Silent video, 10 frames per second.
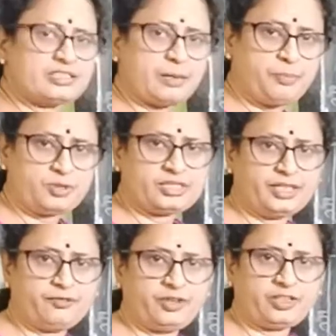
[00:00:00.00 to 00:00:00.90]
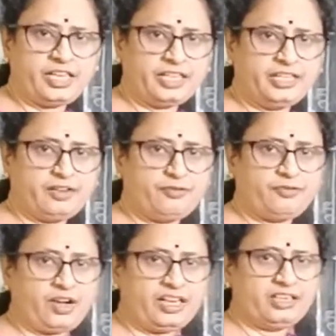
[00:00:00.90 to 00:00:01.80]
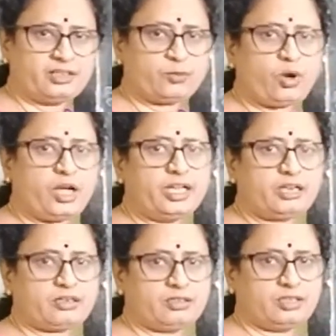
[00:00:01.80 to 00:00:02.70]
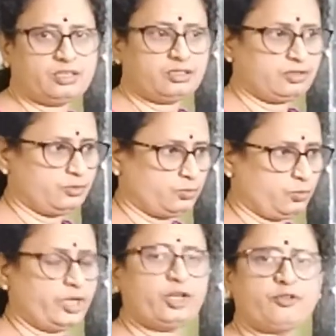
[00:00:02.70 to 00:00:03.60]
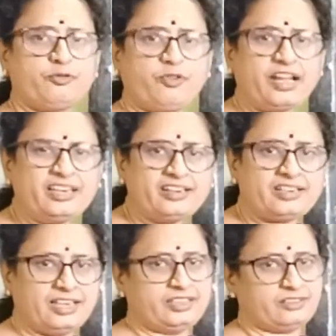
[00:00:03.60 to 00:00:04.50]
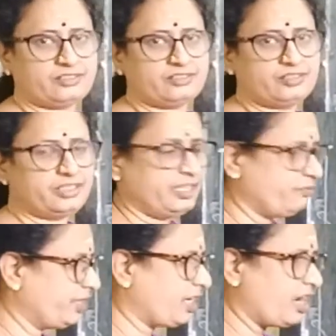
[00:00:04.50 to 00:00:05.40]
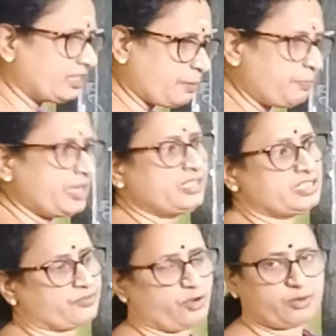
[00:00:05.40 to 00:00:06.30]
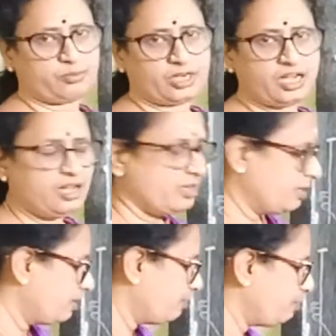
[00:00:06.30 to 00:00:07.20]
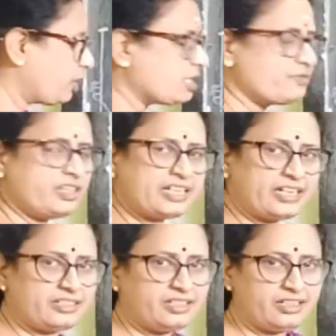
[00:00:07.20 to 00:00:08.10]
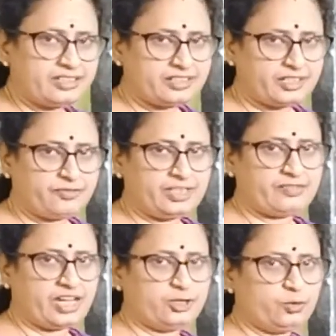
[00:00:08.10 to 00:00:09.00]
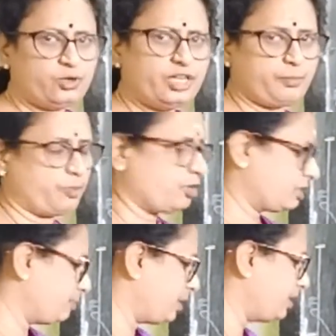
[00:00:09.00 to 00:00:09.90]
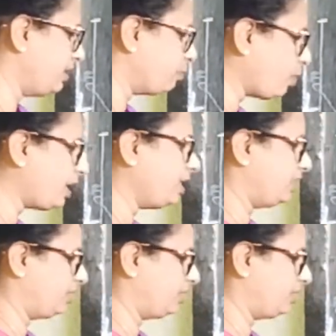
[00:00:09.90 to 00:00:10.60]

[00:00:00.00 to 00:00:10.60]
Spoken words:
supposing if you are taking a finite wire of finite length, then we can't apply this formula, because we will get the electric field value only approximately. Why?